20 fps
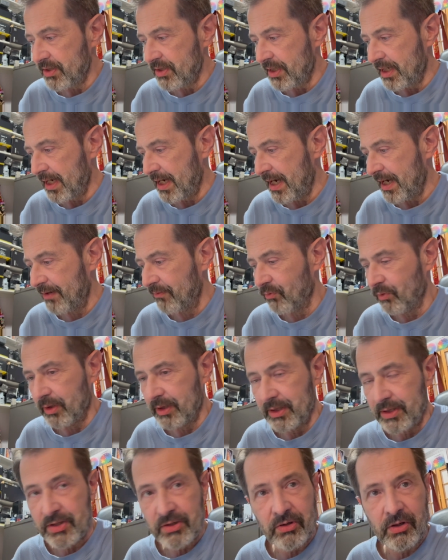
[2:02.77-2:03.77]
I have one.
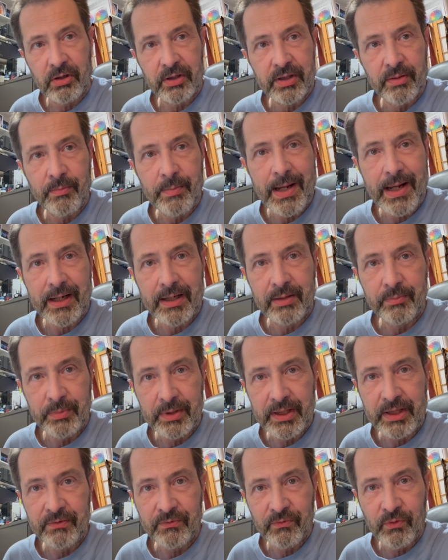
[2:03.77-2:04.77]
It's called a Mac
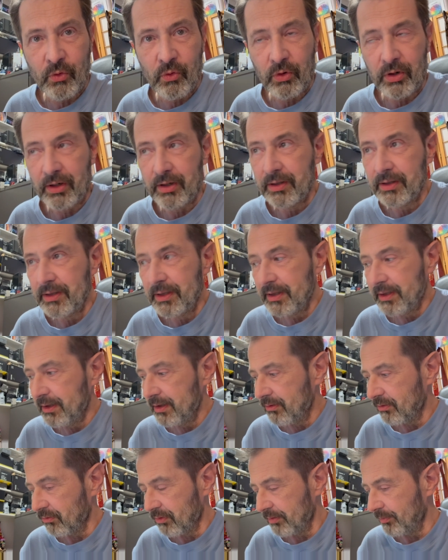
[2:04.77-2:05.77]
Mini 4
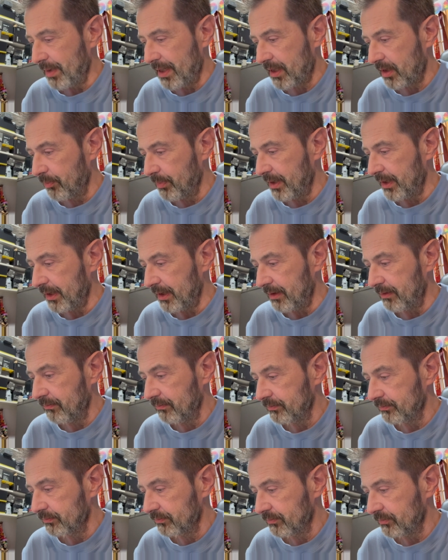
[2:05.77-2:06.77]
or Mac Mini,
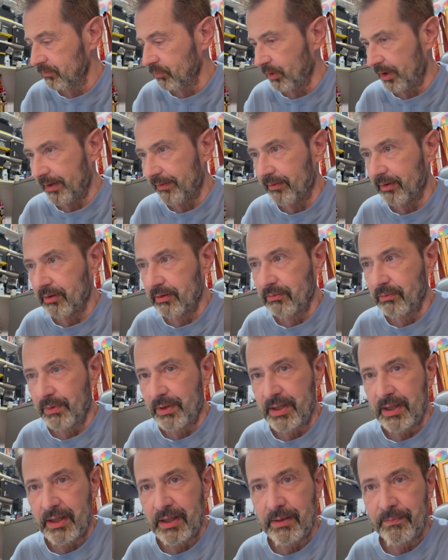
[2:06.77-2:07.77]
whatever, with
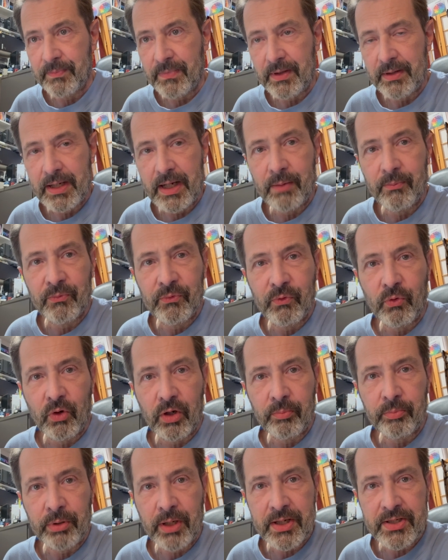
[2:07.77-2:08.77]
a
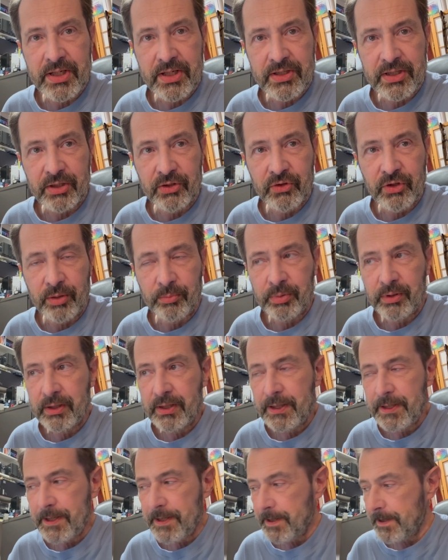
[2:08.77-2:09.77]
M4 processing chip.
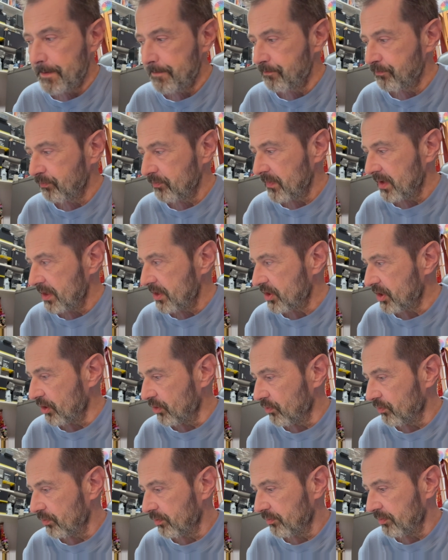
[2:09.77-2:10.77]

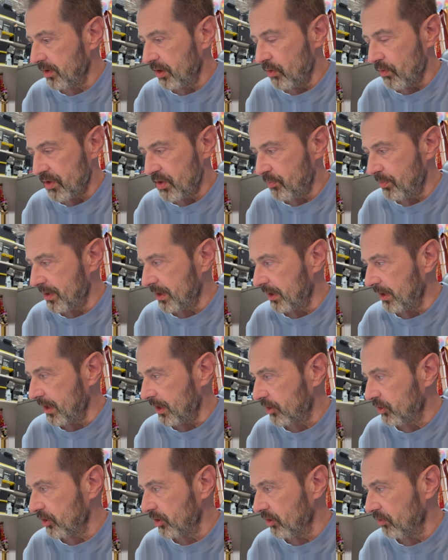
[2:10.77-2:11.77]
So USB
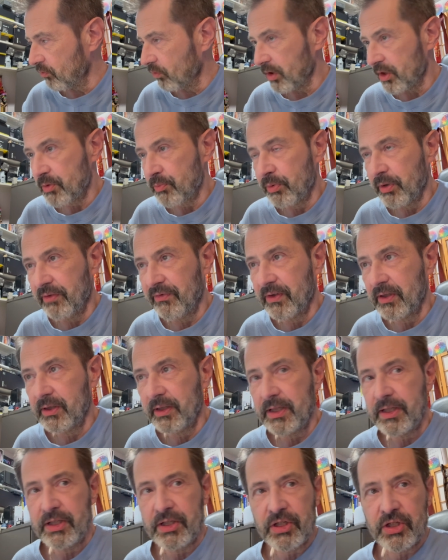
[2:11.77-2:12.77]
connection works perfectly.
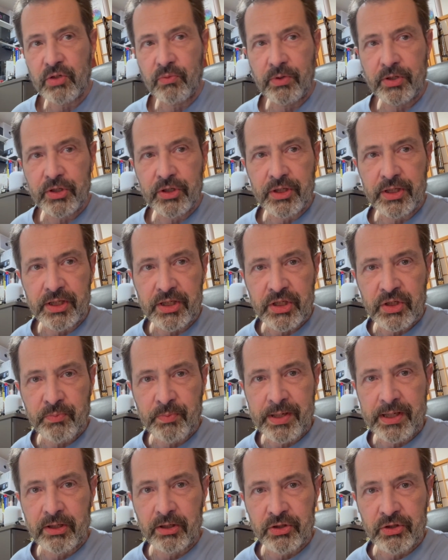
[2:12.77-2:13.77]
You switch the
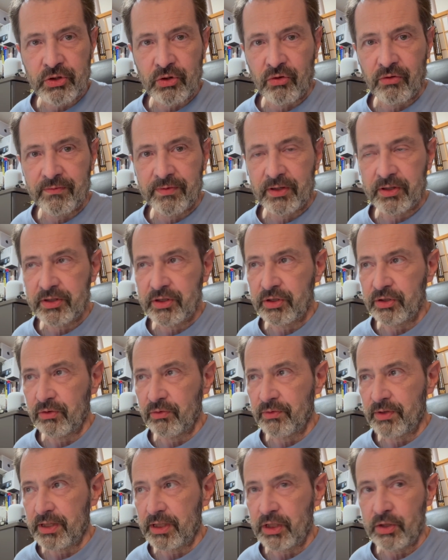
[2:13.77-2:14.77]
speakers over to
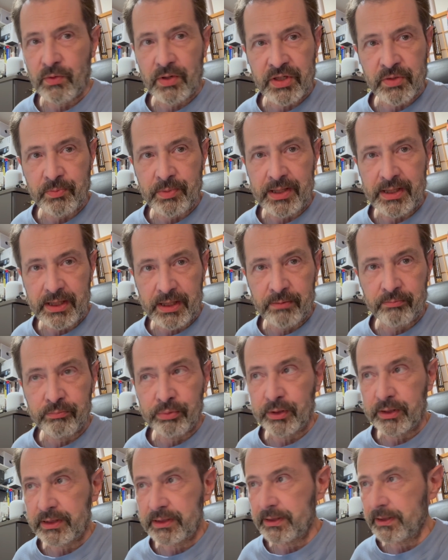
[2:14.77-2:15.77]
the USB
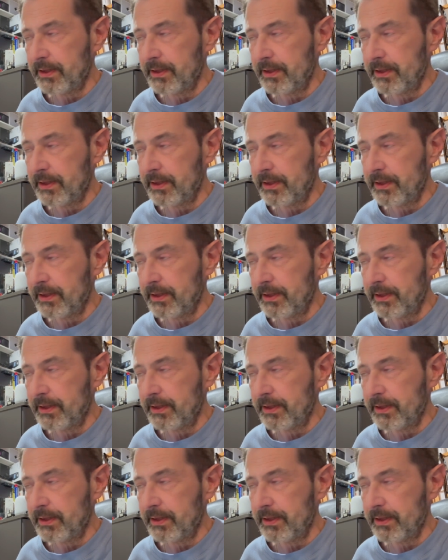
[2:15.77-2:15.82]
input.